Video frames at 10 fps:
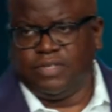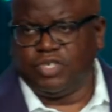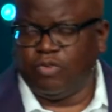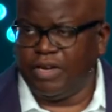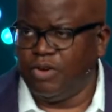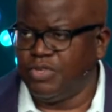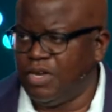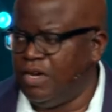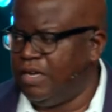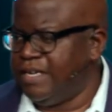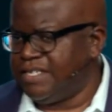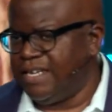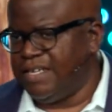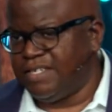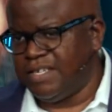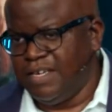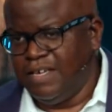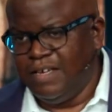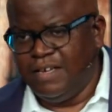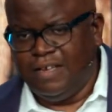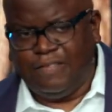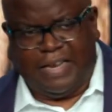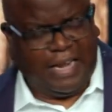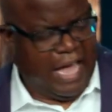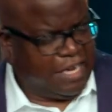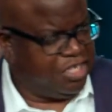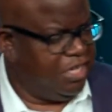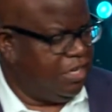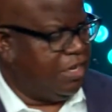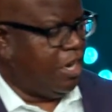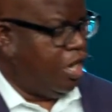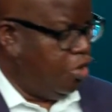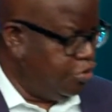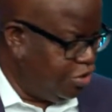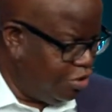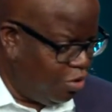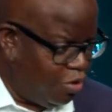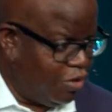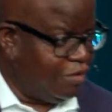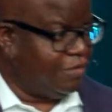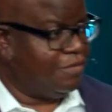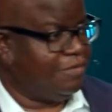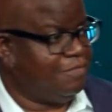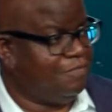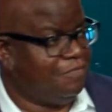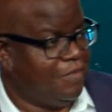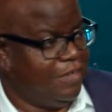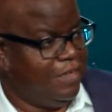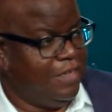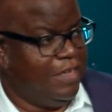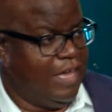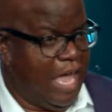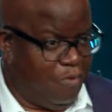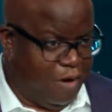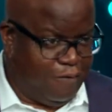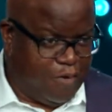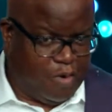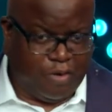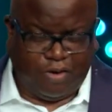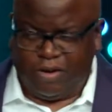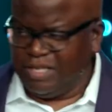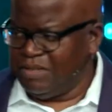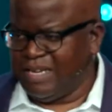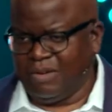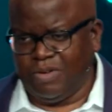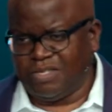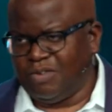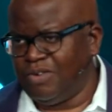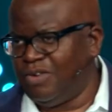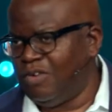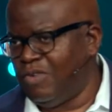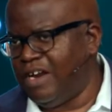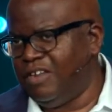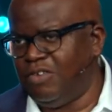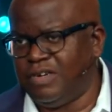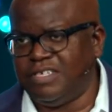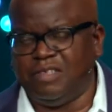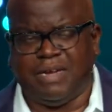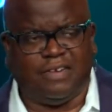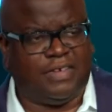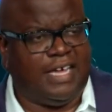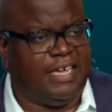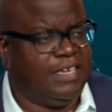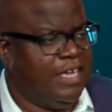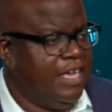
The story goes on and says that as she closed the door and went forward, her husband's like, what's going on? Why are you going to see the man of God?